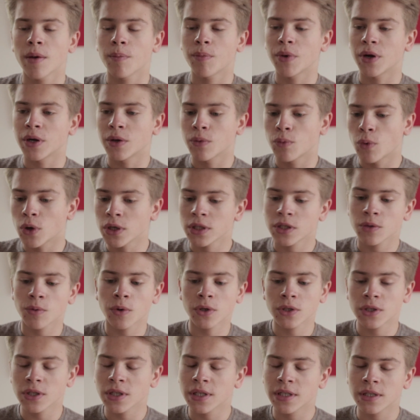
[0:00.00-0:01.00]
but once you
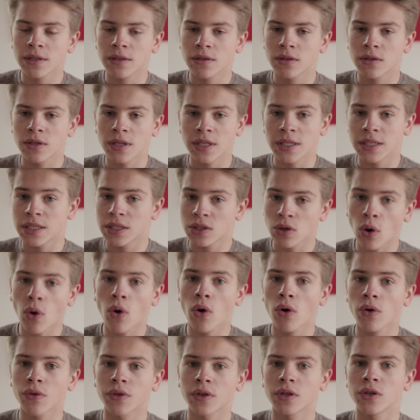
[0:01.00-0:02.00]
want to
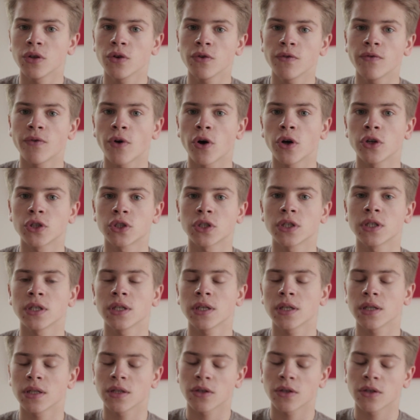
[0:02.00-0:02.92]
install the new version,